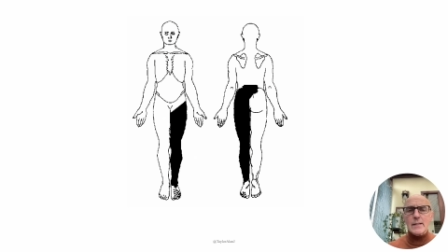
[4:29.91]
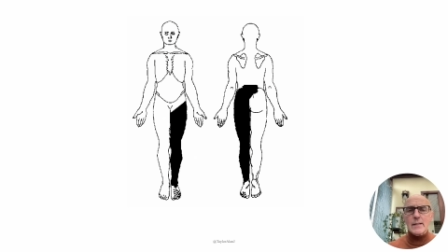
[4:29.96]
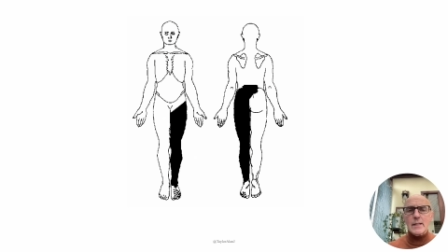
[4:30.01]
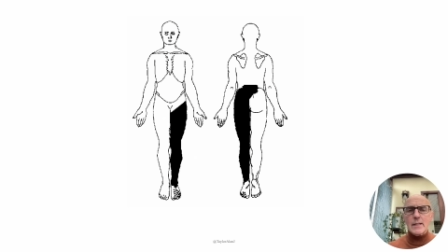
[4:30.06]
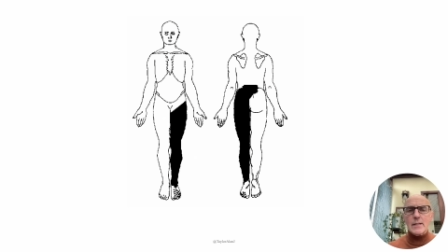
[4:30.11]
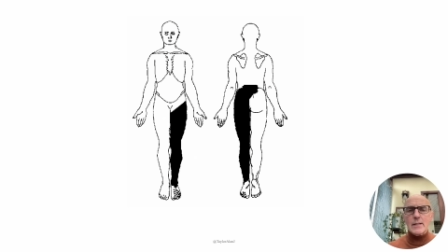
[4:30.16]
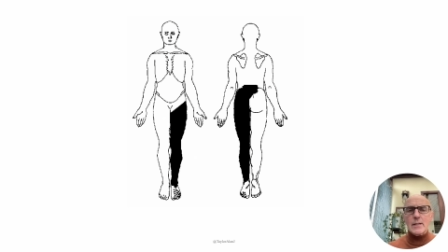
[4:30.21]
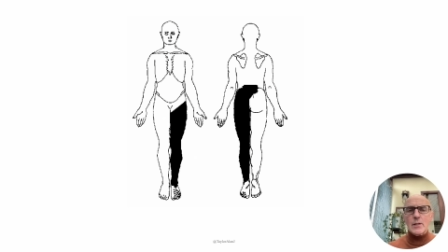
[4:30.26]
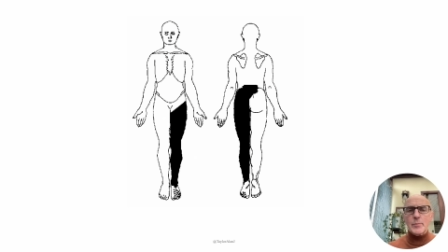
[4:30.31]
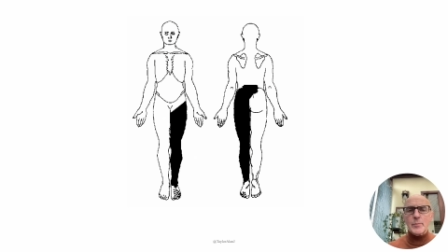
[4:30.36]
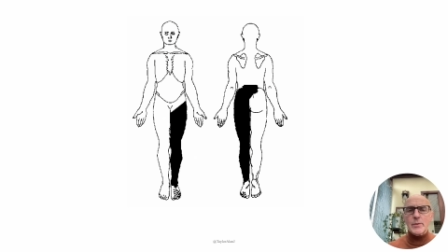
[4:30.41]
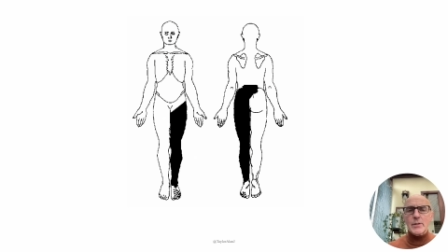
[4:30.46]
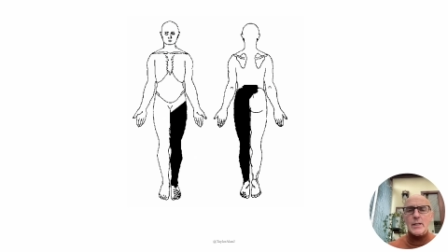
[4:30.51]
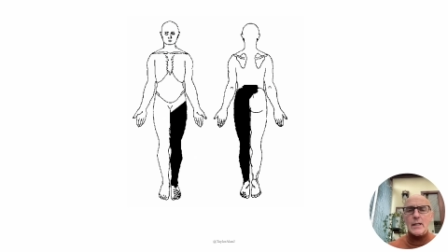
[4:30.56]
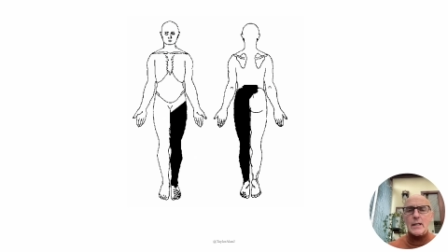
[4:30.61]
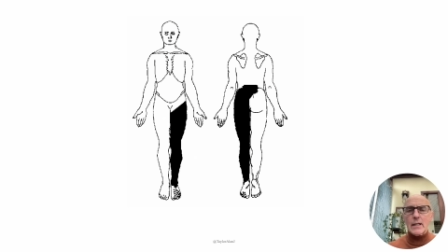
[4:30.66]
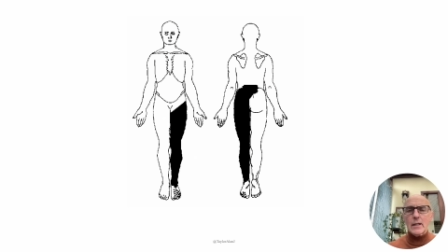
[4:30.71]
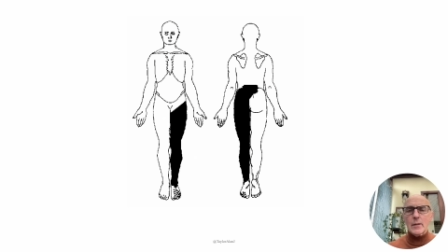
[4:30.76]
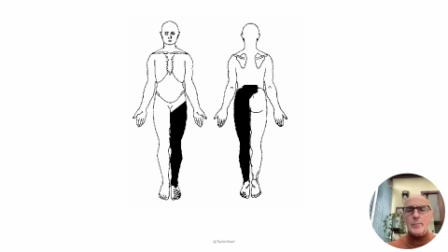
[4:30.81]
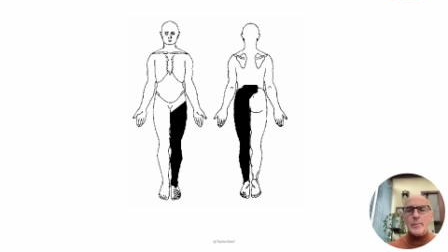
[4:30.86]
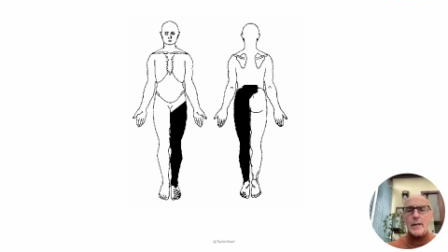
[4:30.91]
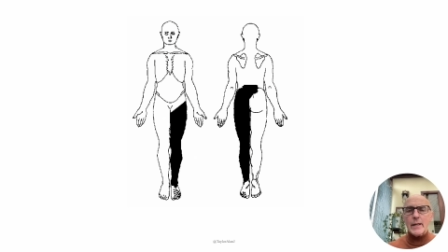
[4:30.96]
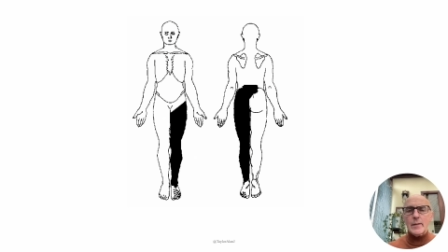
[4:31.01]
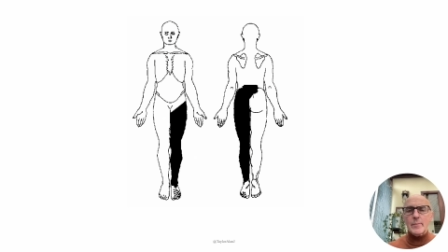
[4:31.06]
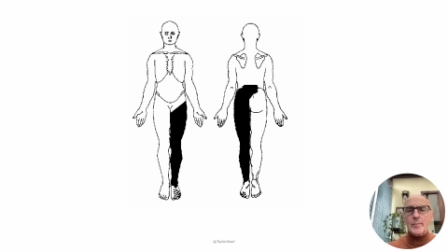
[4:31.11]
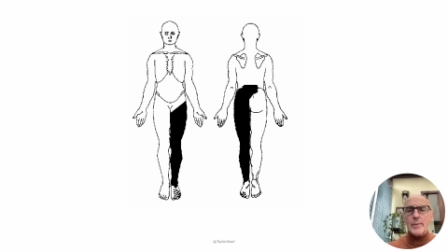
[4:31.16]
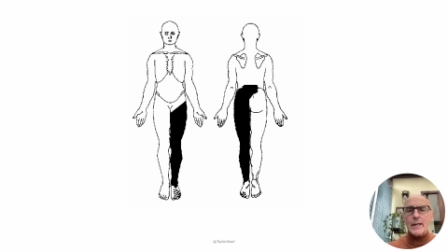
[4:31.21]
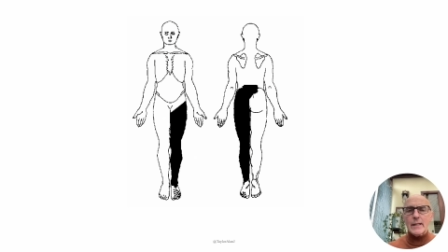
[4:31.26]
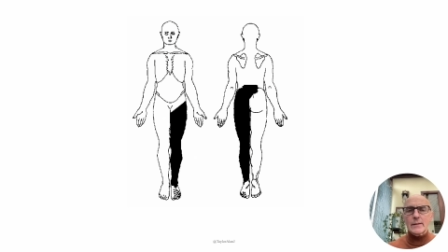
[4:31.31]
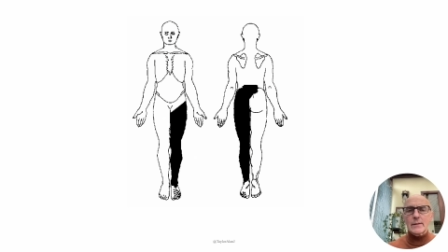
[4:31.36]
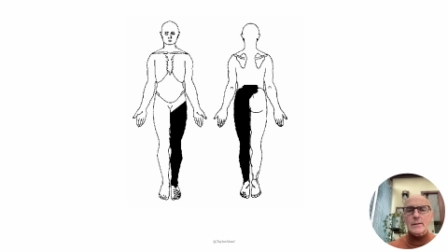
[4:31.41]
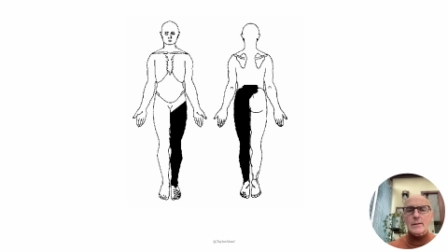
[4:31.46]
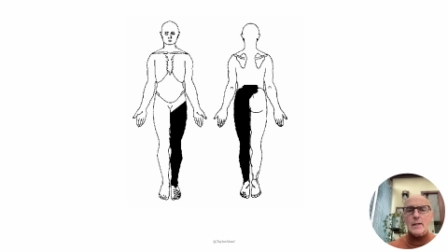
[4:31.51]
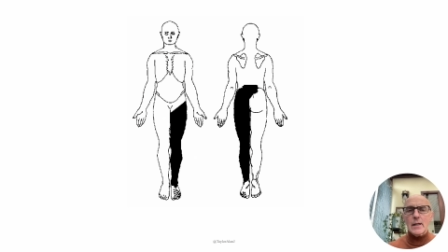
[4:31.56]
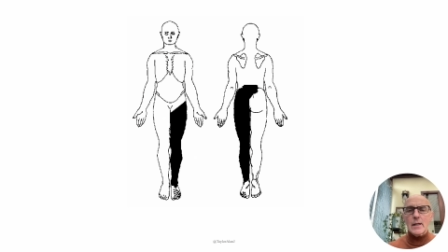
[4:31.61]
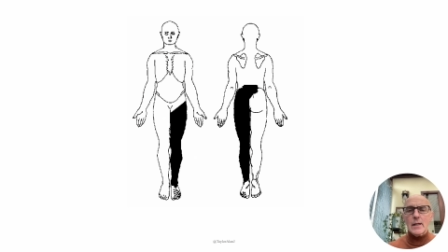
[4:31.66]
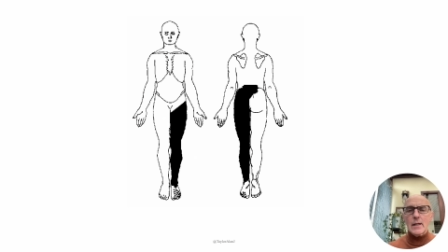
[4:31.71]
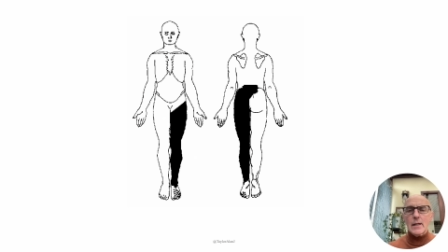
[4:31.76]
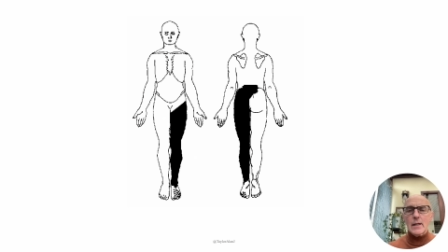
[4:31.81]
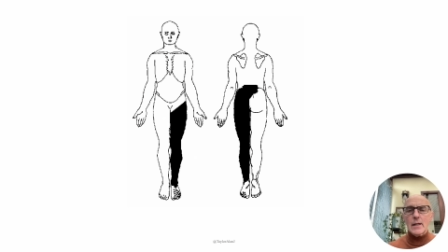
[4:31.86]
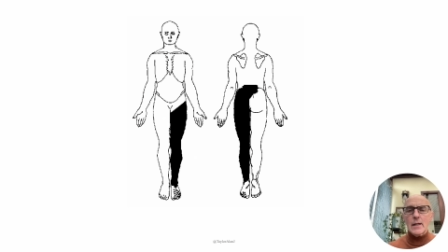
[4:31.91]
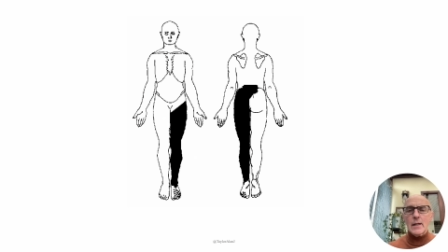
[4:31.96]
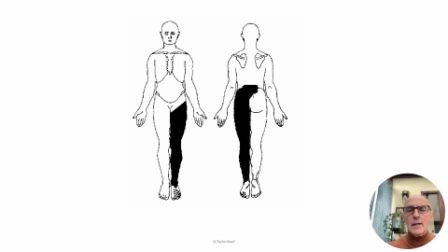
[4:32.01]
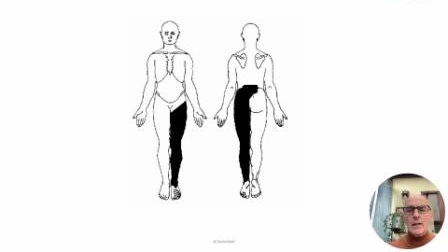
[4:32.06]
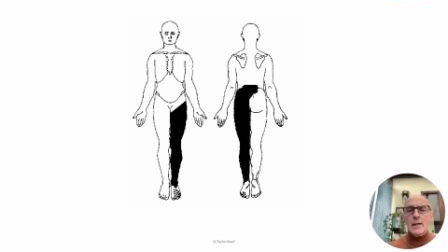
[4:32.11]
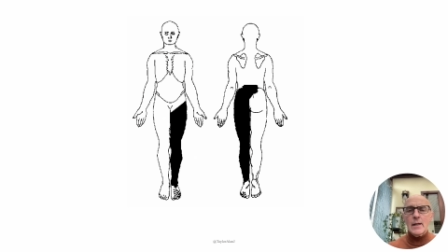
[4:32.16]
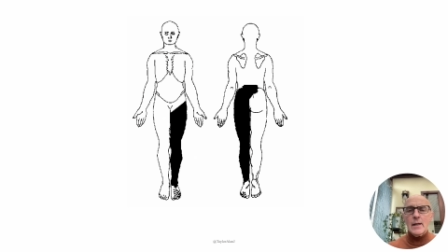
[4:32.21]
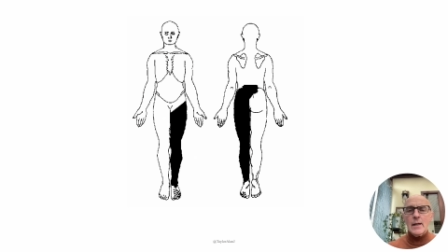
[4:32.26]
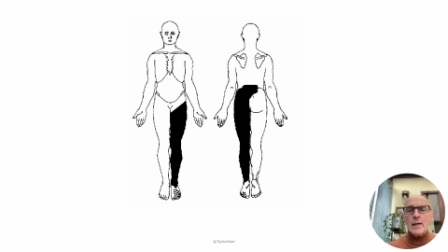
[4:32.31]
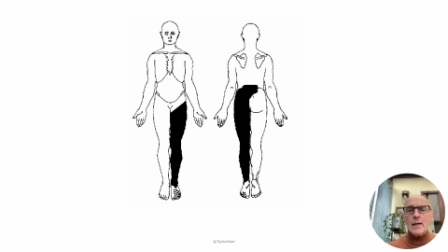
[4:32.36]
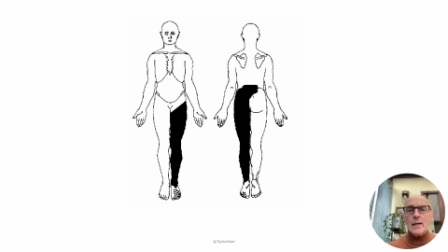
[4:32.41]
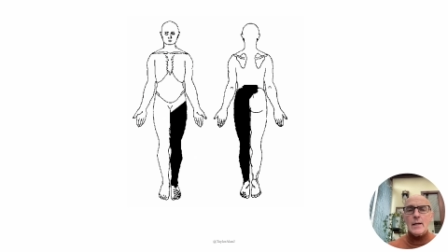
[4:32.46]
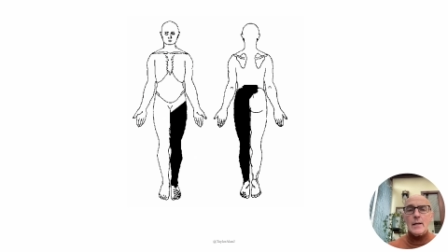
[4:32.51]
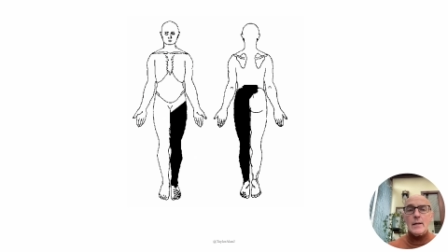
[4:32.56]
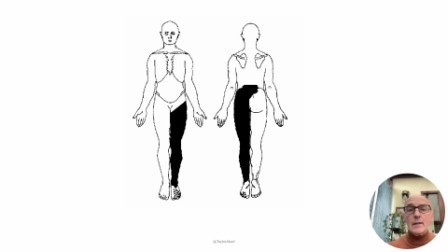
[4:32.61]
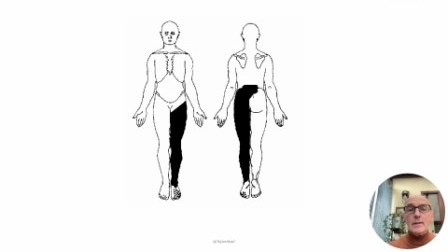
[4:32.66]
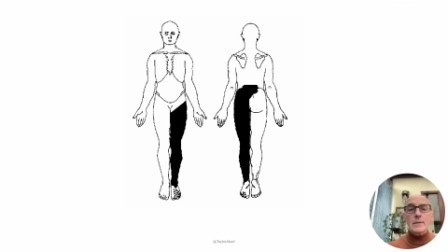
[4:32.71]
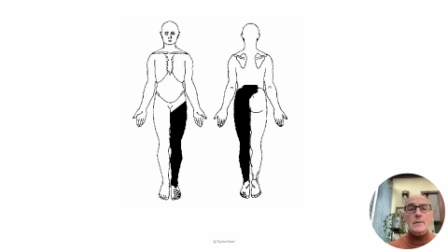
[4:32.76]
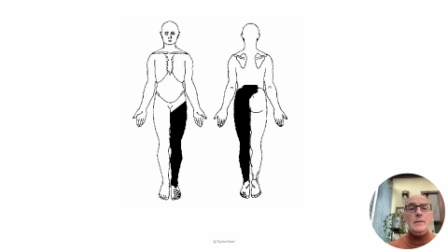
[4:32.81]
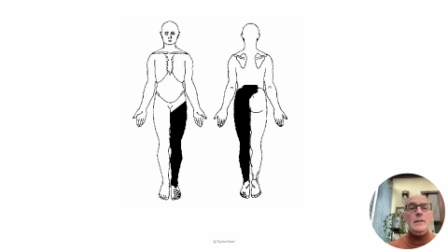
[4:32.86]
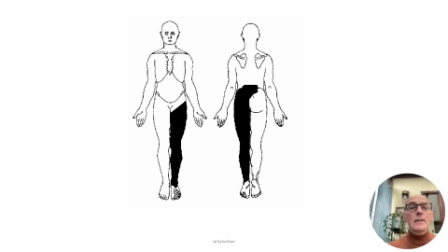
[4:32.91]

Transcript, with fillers: This this particular pain pattern uh, uh,